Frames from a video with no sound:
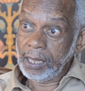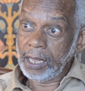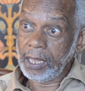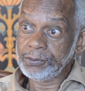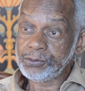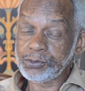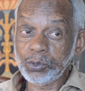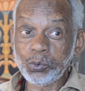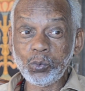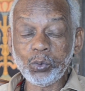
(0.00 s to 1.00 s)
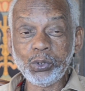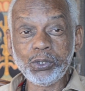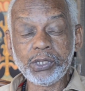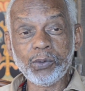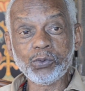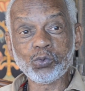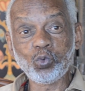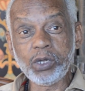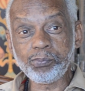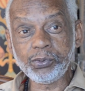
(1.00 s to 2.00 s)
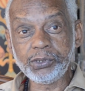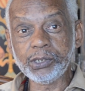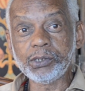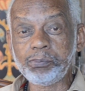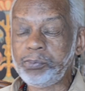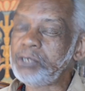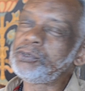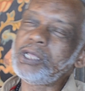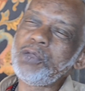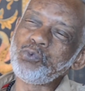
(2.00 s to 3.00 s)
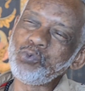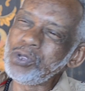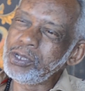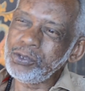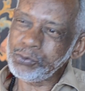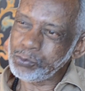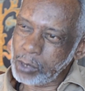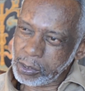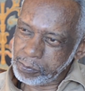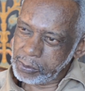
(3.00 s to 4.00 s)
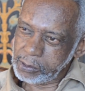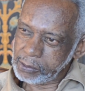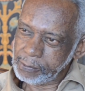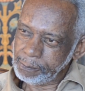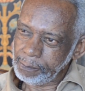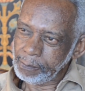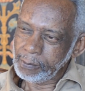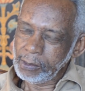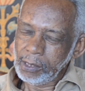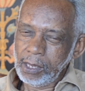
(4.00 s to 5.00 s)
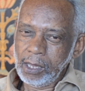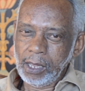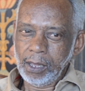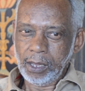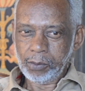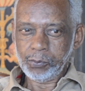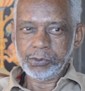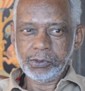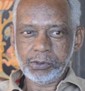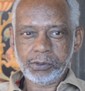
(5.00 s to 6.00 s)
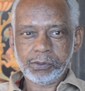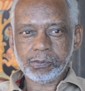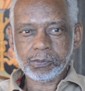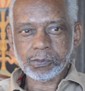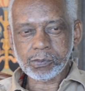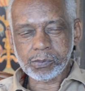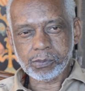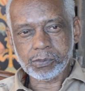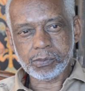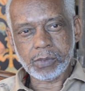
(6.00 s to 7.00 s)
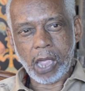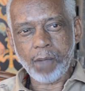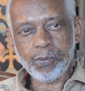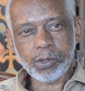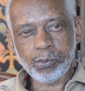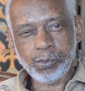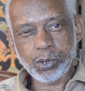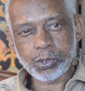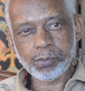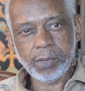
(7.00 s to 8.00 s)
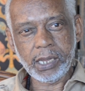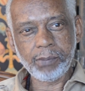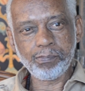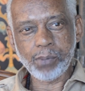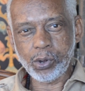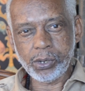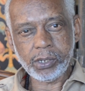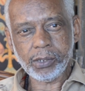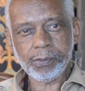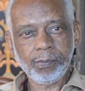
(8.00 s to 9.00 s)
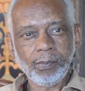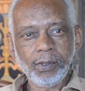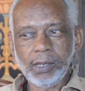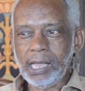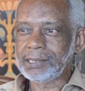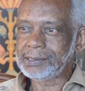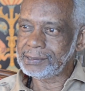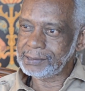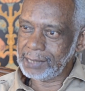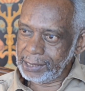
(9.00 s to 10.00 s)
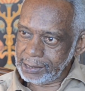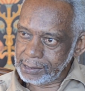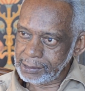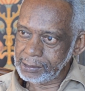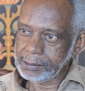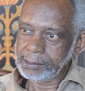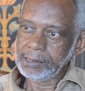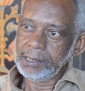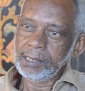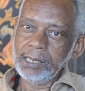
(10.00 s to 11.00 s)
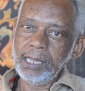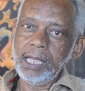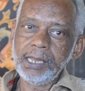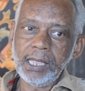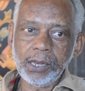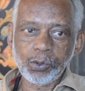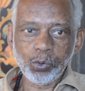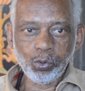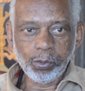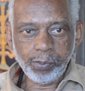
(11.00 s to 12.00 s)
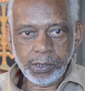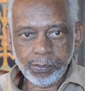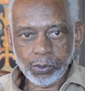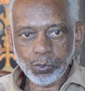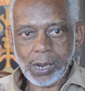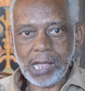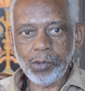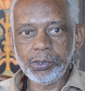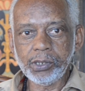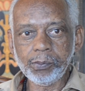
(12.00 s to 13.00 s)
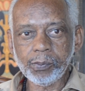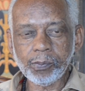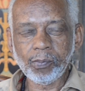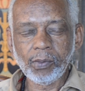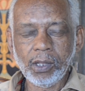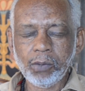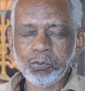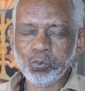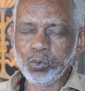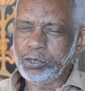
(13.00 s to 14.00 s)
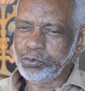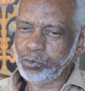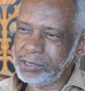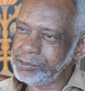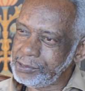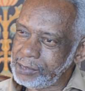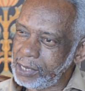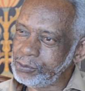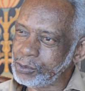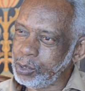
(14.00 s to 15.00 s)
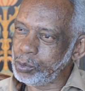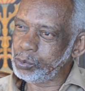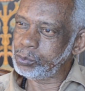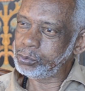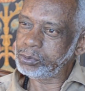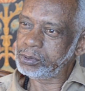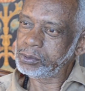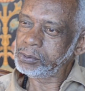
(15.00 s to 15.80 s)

And so there was one particular picture that really struck me. It was this African-American man burning at the stake, and they had a group of people around him, really dressed in nice clothes,